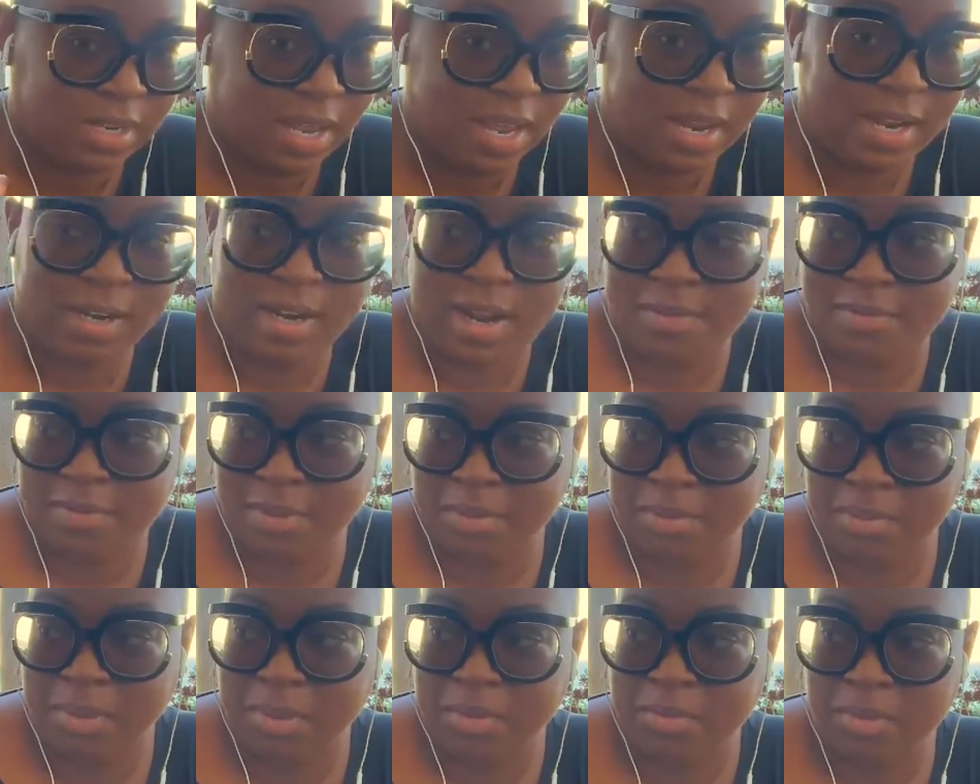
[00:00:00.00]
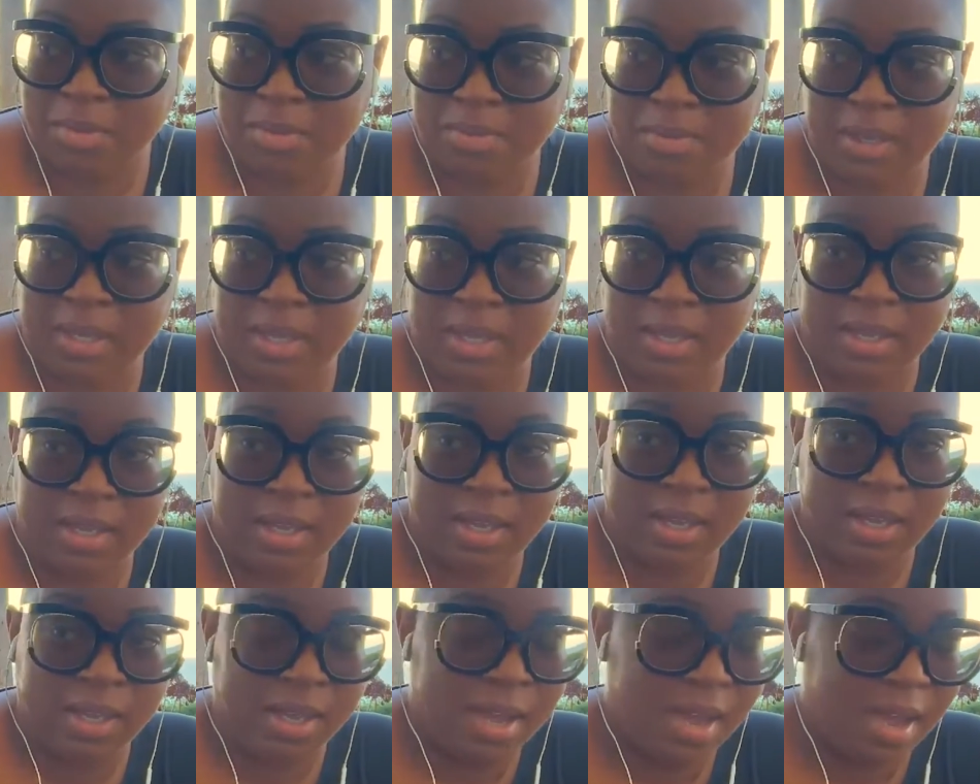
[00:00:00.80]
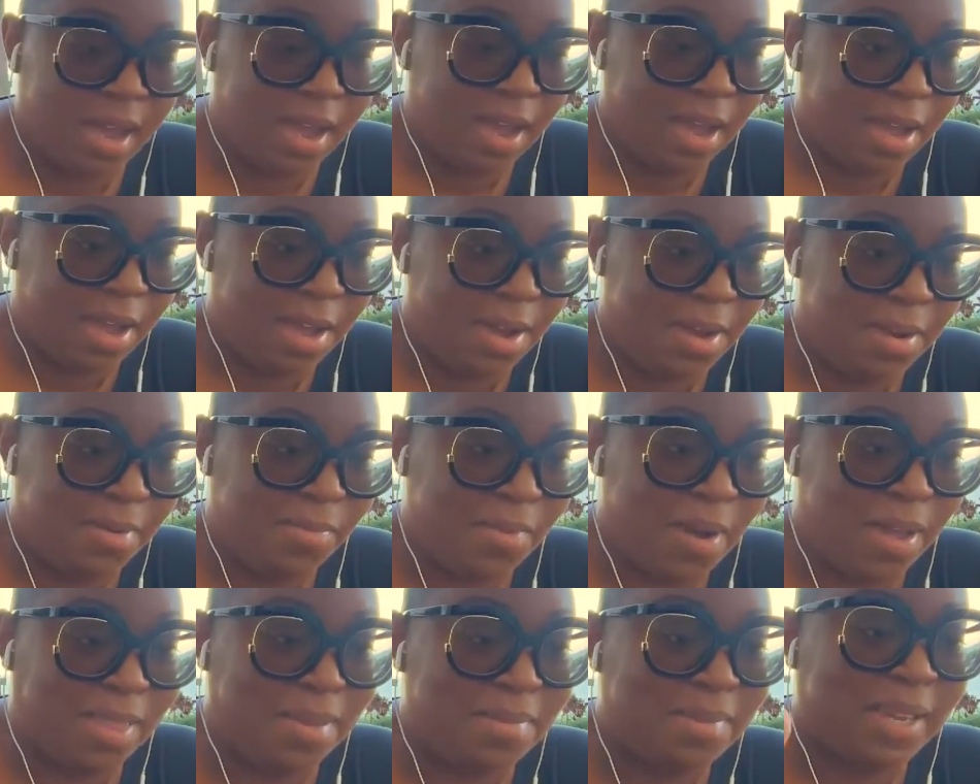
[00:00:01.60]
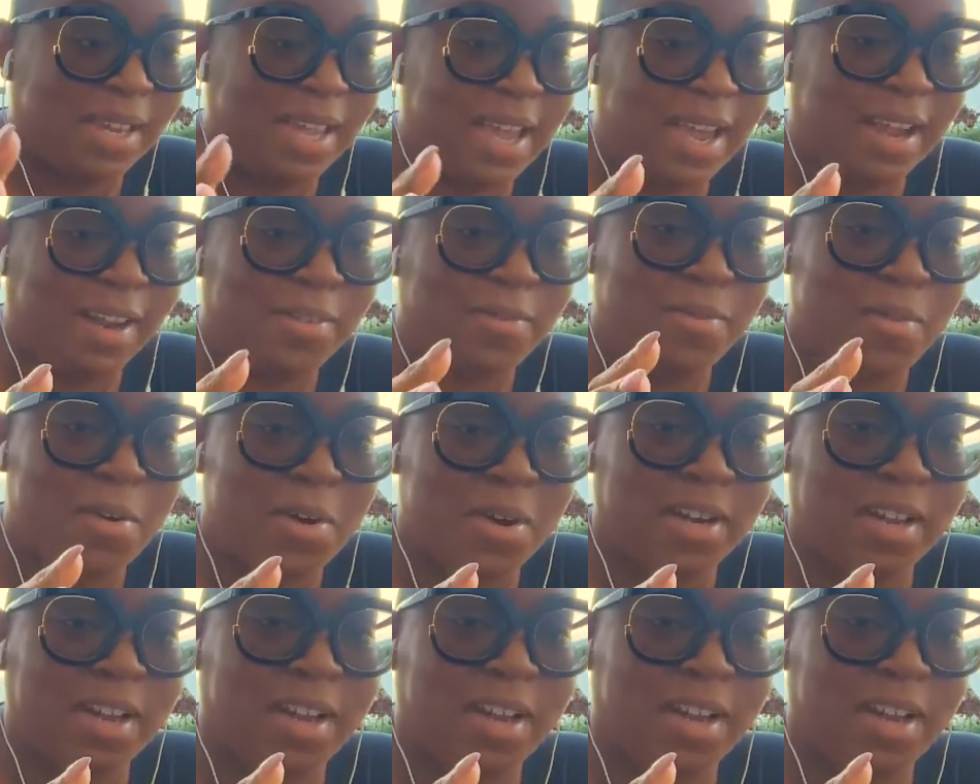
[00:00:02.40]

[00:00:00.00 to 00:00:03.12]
I didn't have the book with me while I'm in California.